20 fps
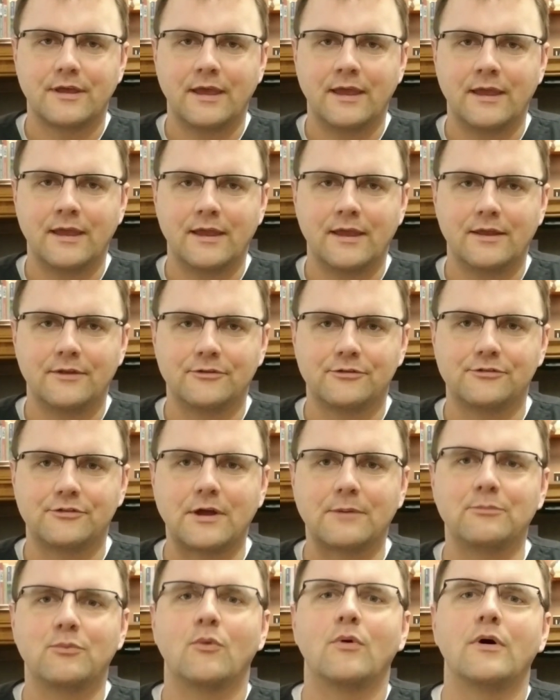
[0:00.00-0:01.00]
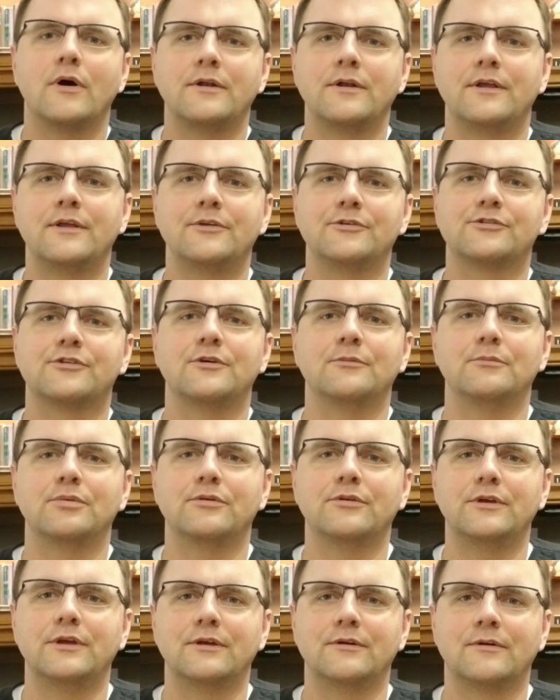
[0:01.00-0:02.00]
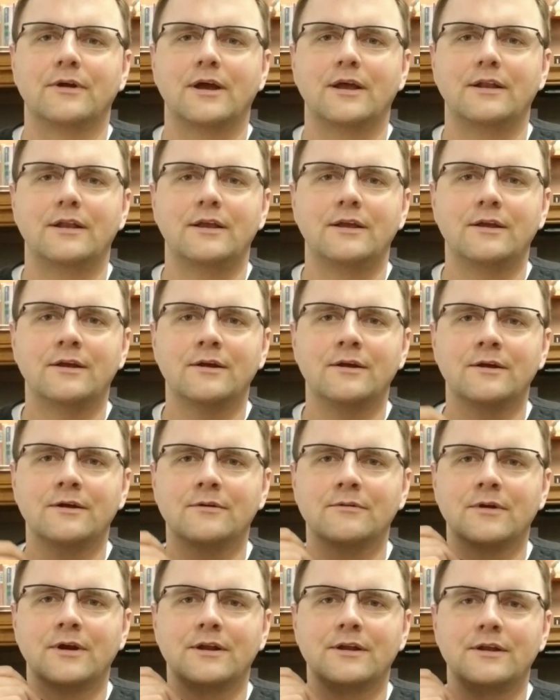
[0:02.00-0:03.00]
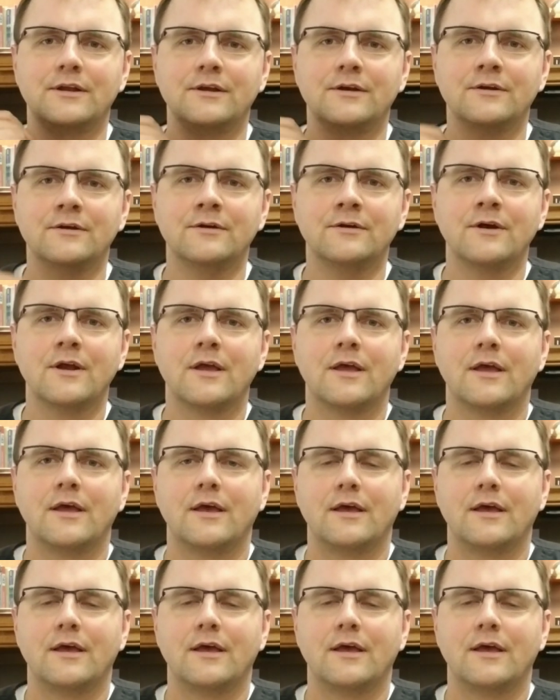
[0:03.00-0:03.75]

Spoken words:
and step one is complete. Right here.